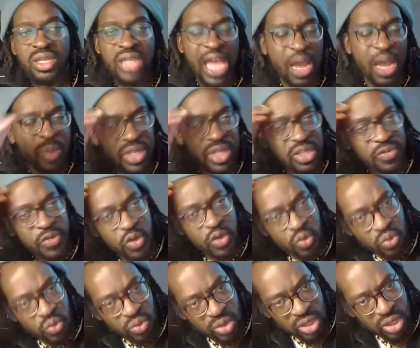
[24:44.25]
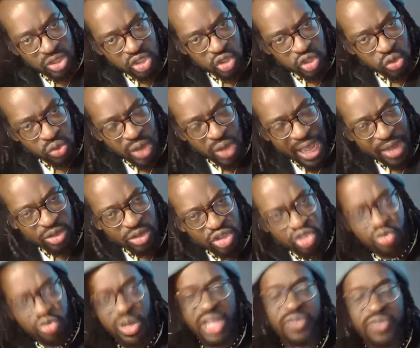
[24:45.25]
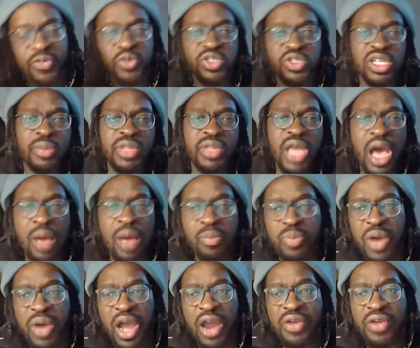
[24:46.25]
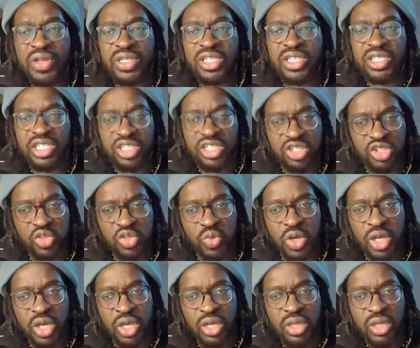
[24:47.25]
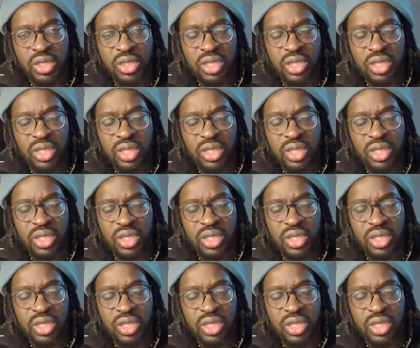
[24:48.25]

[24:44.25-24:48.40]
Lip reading: How many of you saw how dreadful some of the umpiring decisions were